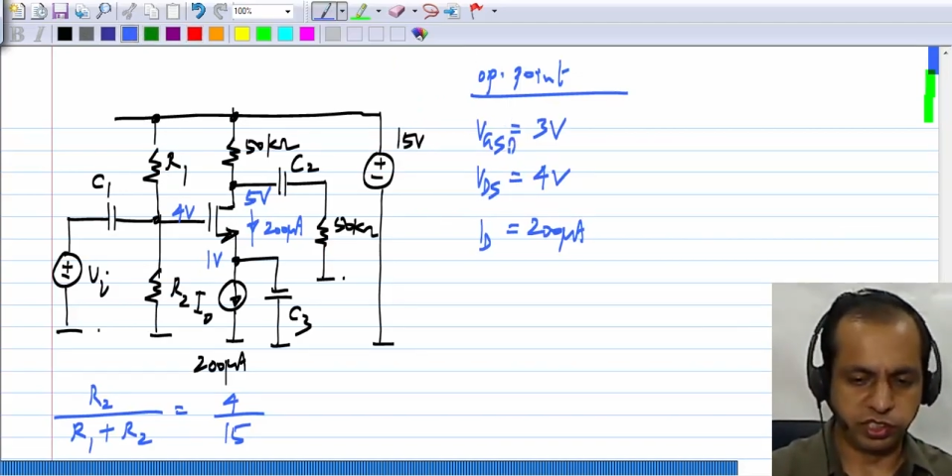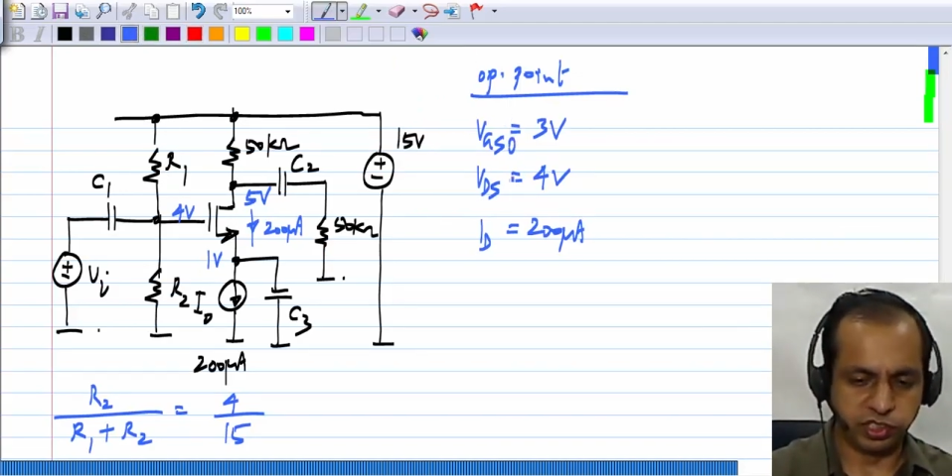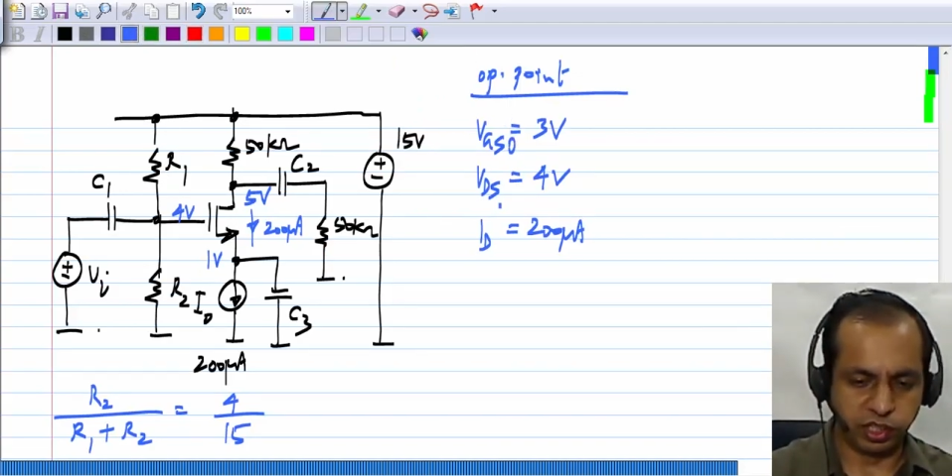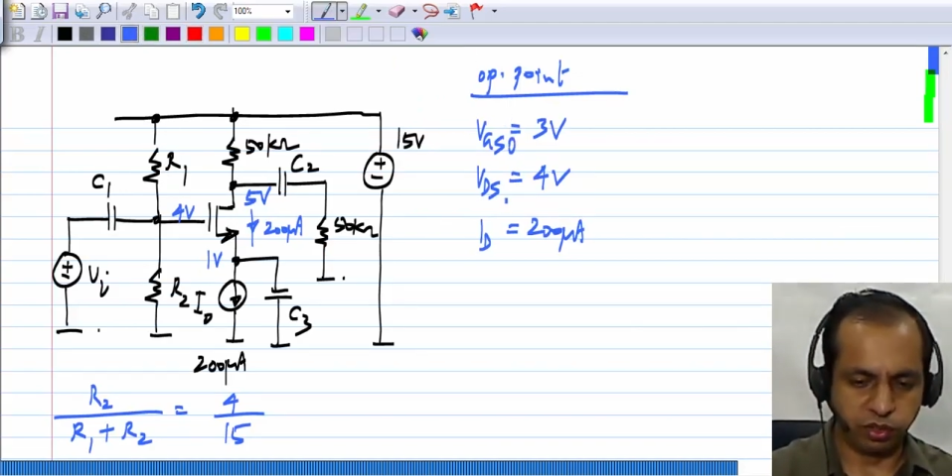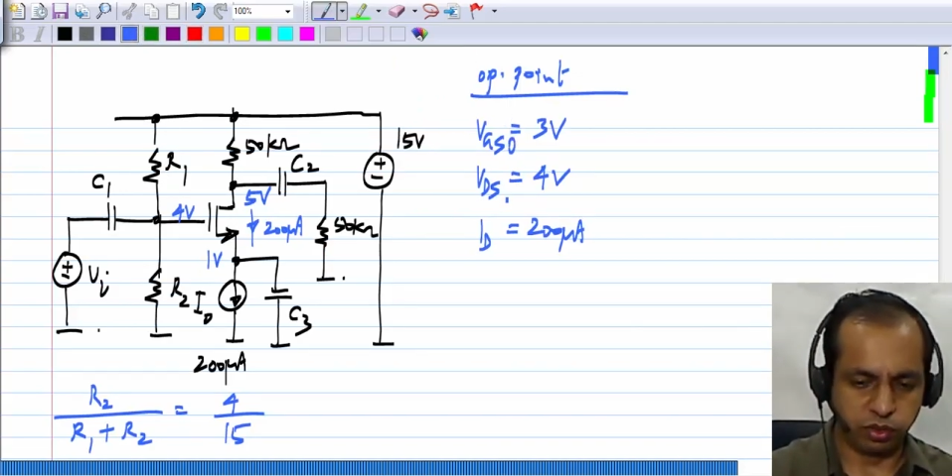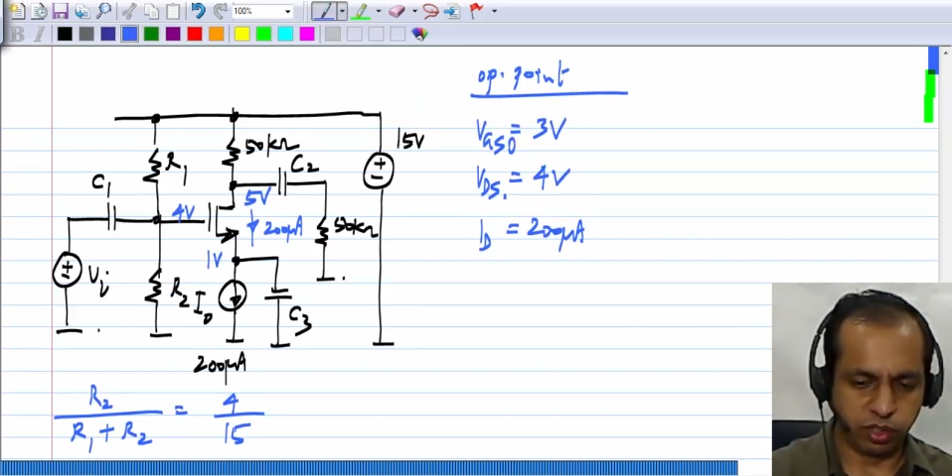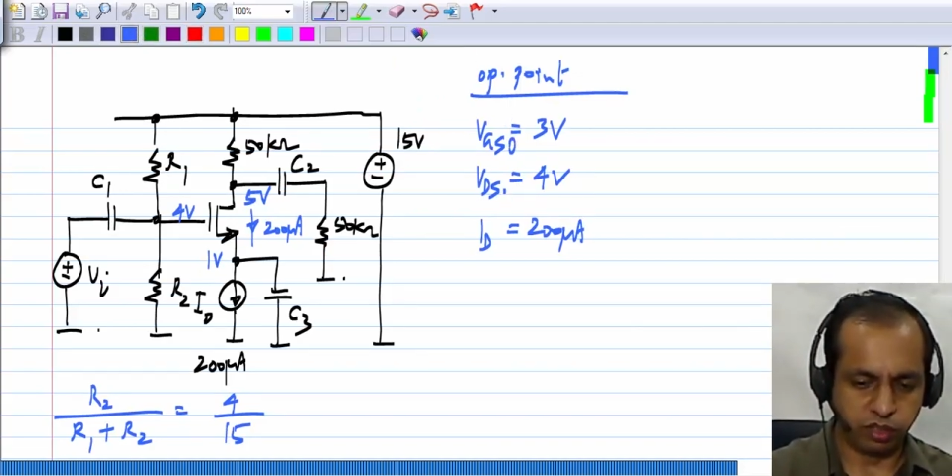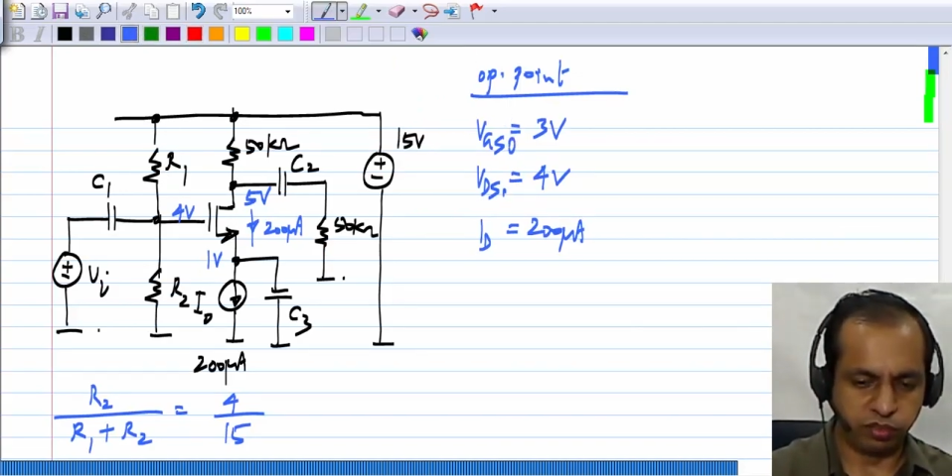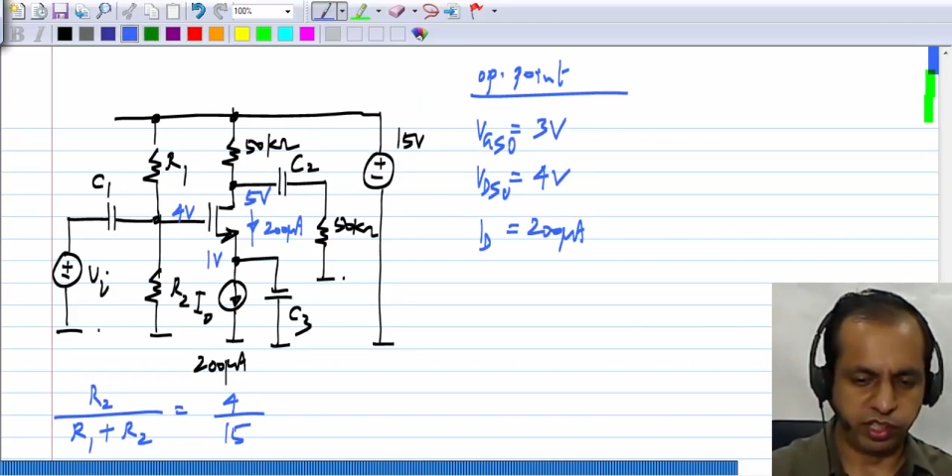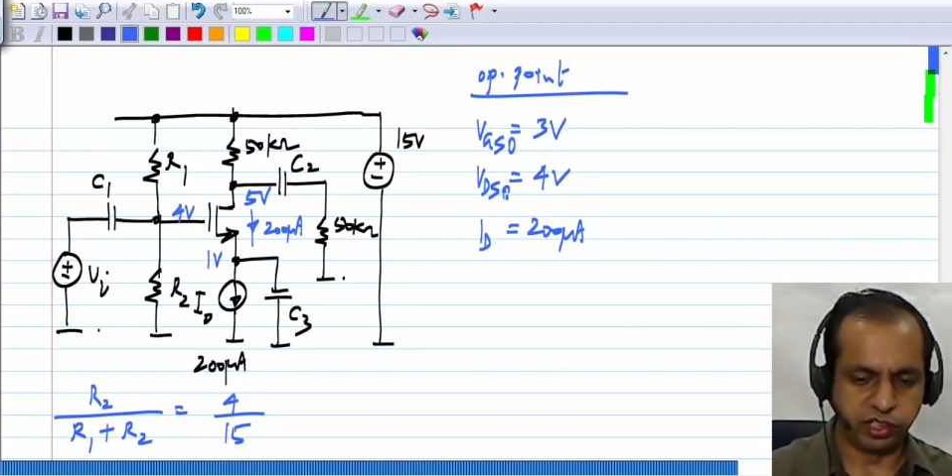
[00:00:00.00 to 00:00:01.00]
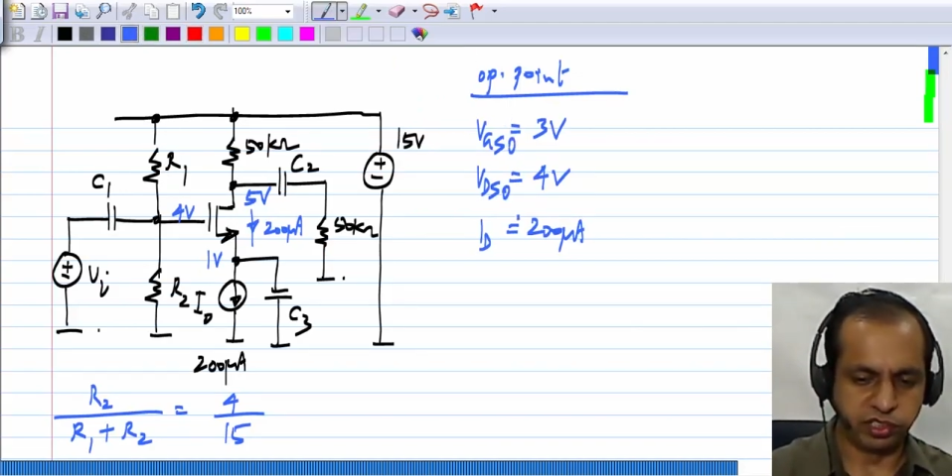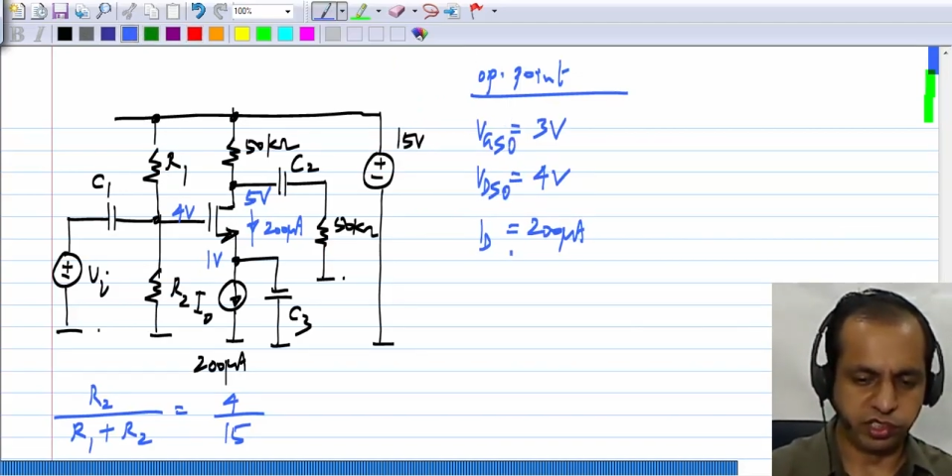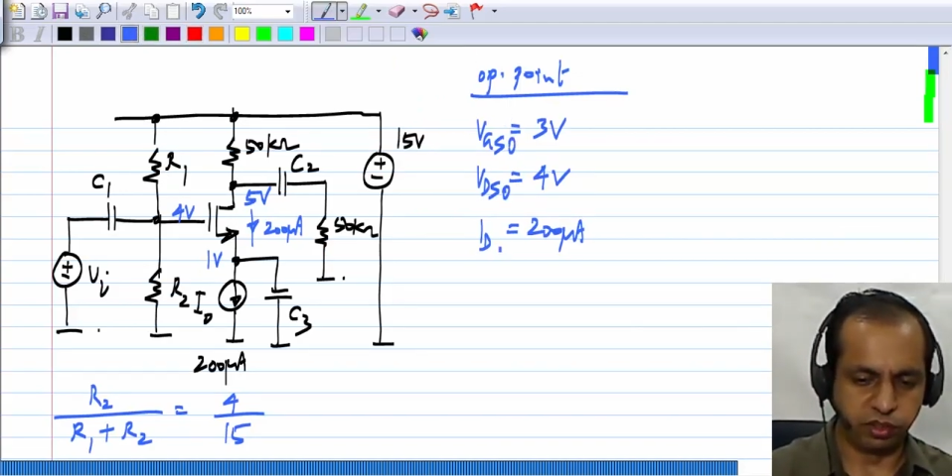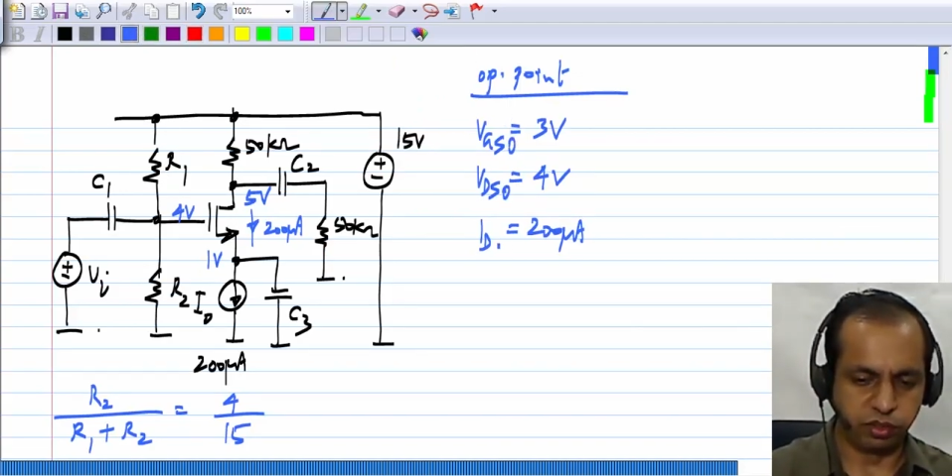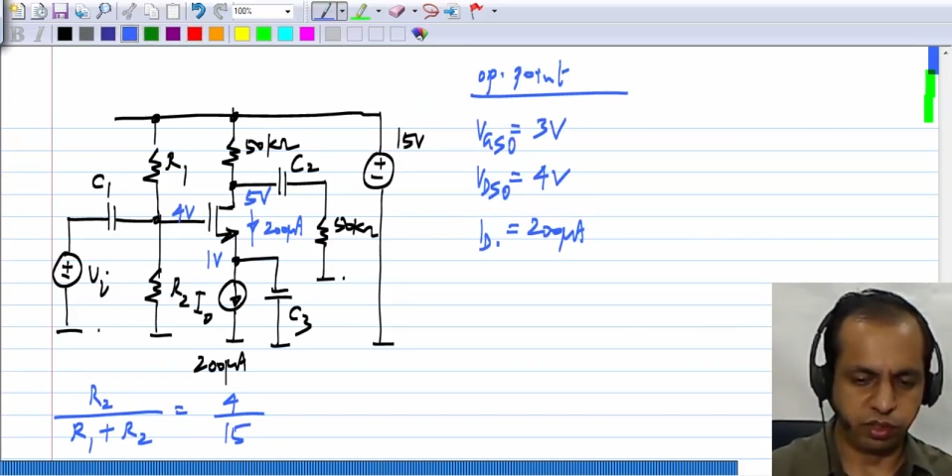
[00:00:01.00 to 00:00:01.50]
0 and VDS
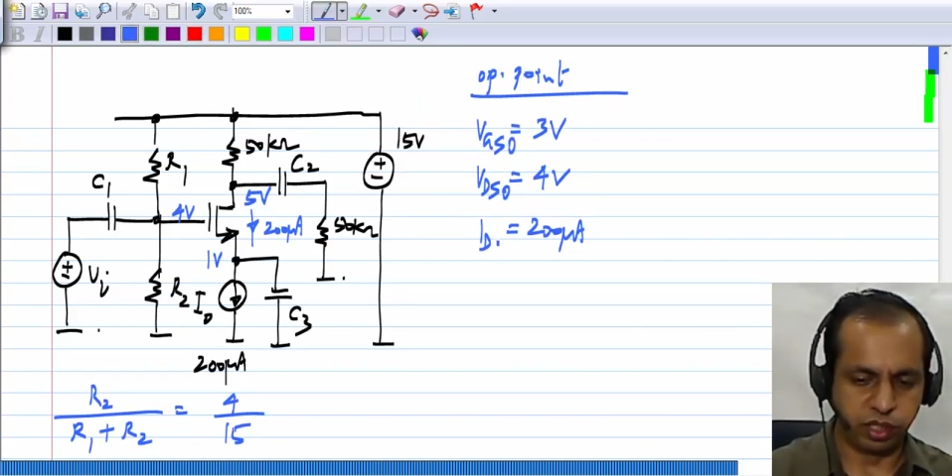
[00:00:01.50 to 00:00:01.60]
0